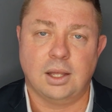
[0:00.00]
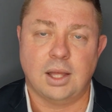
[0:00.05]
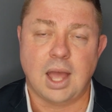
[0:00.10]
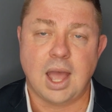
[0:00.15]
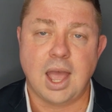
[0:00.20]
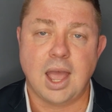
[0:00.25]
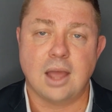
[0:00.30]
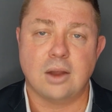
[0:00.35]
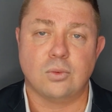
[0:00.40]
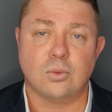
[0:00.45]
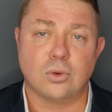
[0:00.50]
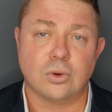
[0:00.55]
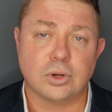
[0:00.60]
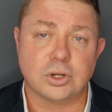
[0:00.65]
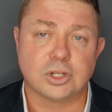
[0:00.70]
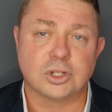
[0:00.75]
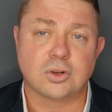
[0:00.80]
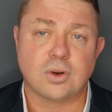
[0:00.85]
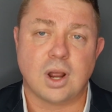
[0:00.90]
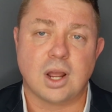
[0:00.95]
and were an
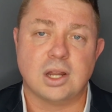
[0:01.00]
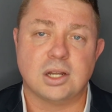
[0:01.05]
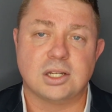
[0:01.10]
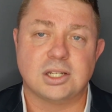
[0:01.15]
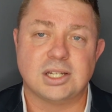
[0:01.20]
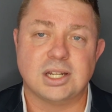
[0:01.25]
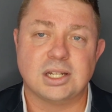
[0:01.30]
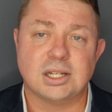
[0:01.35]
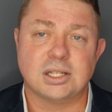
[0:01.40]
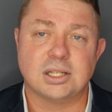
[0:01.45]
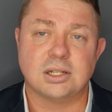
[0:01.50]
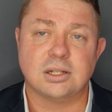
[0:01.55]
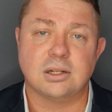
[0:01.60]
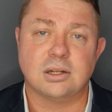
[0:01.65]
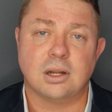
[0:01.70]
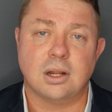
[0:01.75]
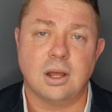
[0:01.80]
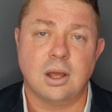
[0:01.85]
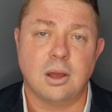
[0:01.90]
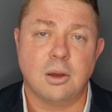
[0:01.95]
Australian
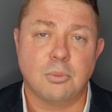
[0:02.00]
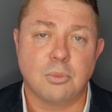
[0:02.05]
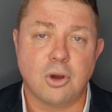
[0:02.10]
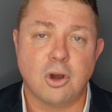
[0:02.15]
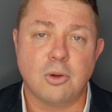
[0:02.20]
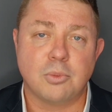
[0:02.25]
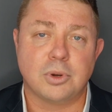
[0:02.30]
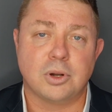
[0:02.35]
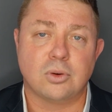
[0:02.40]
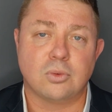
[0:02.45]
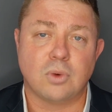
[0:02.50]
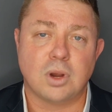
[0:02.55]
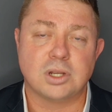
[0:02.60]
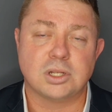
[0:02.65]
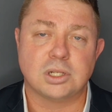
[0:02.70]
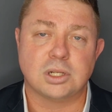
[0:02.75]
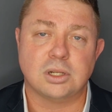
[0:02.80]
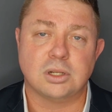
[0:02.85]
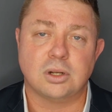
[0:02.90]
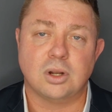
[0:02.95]
citizen, permanent
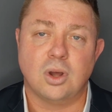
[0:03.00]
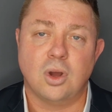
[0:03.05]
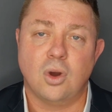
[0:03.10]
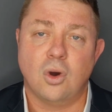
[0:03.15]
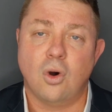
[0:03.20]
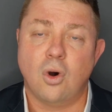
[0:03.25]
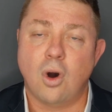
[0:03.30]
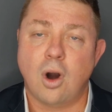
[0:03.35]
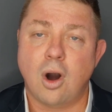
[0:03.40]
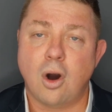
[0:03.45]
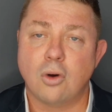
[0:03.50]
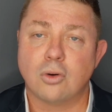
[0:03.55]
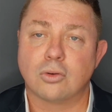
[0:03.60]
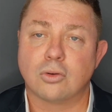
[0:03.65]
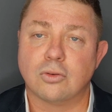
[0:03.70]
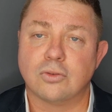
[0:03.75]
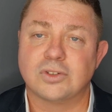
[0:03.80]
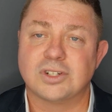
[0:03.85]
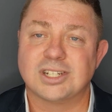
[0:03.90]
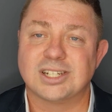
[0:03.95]
resident, or
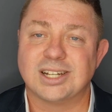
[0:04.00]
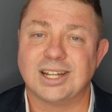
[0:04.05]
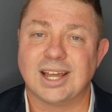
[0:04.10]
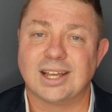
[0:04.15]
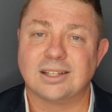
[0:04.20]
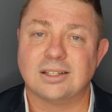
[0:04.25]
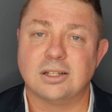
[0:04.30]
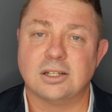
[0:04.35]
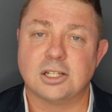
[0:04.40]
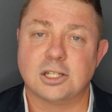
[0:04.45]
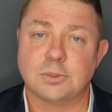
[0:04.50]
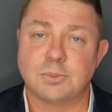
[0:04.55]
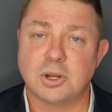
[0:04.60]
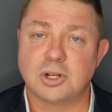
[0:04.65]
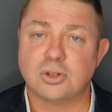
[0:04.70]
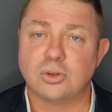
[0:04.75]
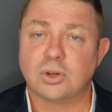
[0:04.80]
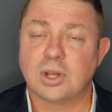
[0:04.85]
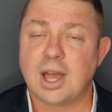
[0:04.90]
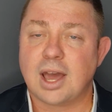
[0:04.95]
holder of selected
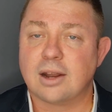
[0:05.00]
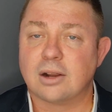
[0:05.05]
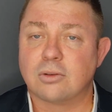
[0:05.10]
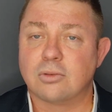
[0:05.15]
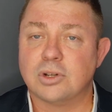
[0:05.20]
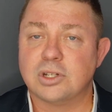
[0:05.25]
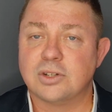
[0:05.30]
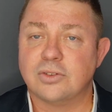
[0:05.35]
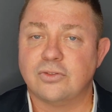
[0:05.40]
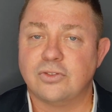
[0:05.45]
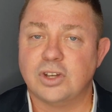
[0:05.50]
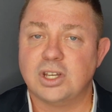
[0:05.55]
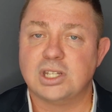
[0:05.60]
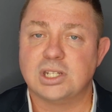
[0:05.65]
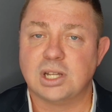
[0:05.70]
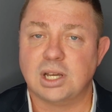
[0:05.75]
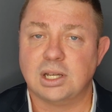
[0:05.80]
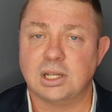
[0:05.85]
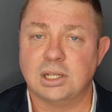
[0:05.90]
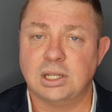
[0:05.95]
special categories of
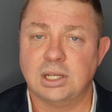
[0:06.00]
visa,